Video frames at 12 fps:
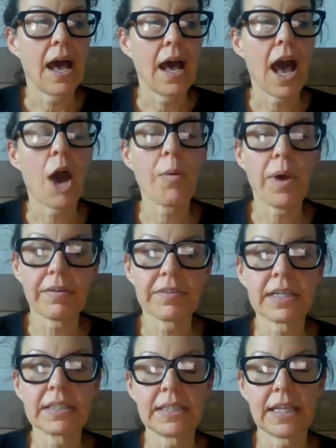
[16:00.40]

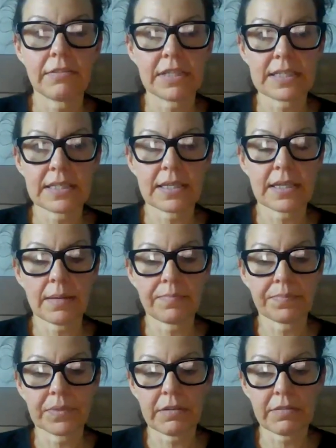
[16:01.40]
However, there is
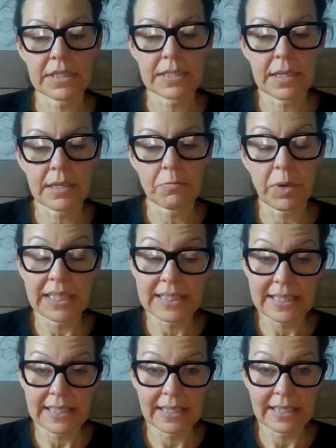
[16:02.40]
a
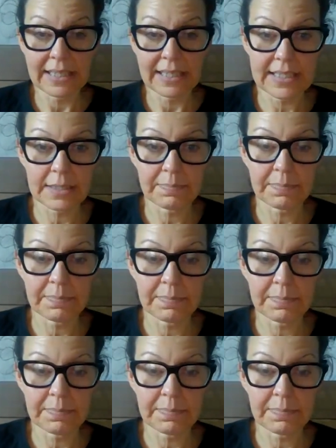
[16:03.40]
waiting list.